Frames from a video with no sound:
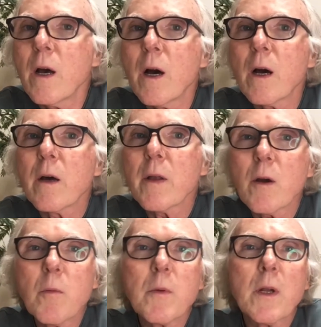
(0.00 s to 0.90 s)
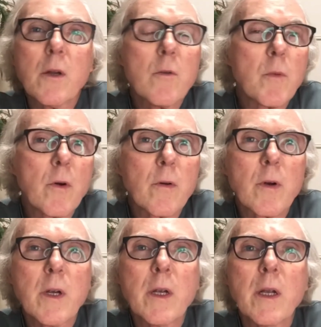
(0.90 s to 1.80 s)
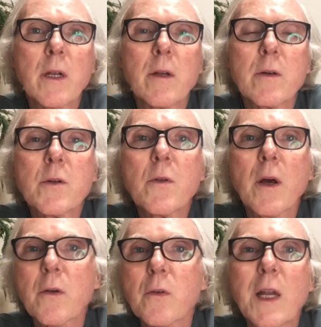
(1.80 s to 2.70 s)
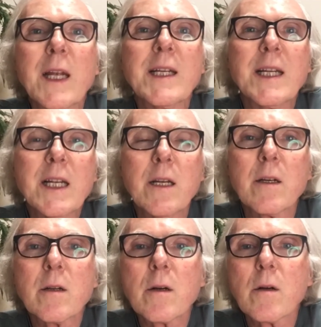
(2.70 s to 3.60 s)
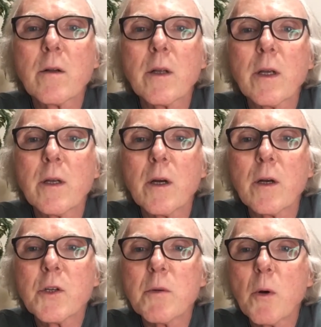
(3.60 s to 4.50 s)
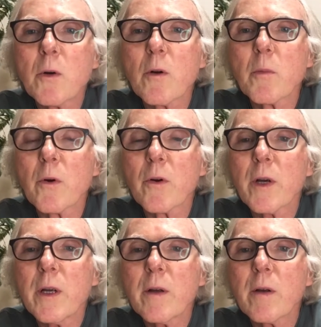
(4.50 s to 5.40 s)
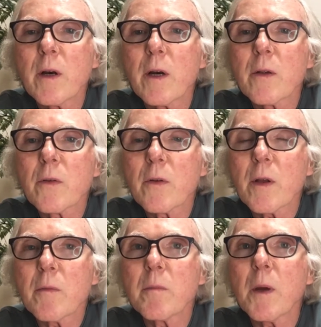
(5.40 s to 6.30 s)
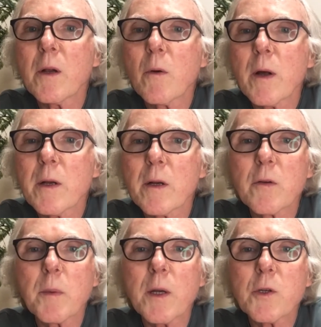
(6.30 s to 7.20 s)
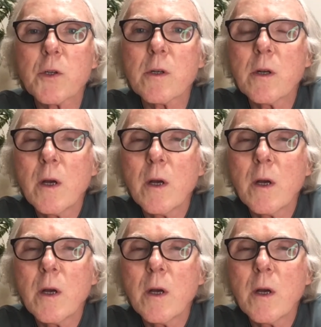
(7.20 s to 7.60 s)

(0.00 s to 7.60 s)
They opened a new brewery in 2018 called the Shimono Brewery, so they've made quite an expansion.